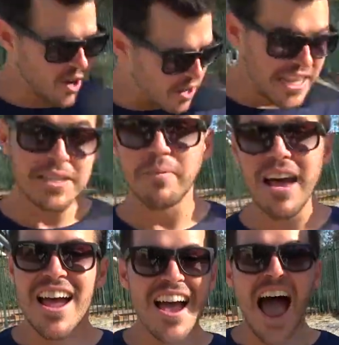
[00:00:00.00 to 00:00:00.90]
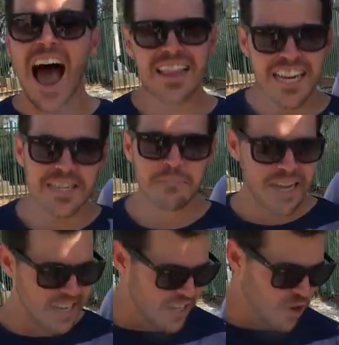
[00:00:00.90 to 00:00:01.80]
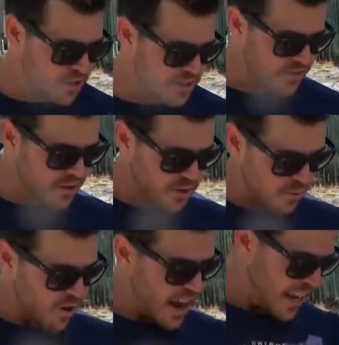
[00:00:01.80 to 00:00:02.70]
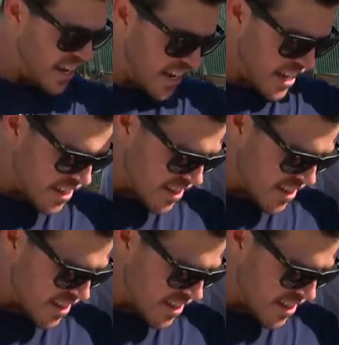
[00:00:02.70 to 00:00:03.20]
Well, at least, Where did you get your At least one? beating Gaunson feels good right here.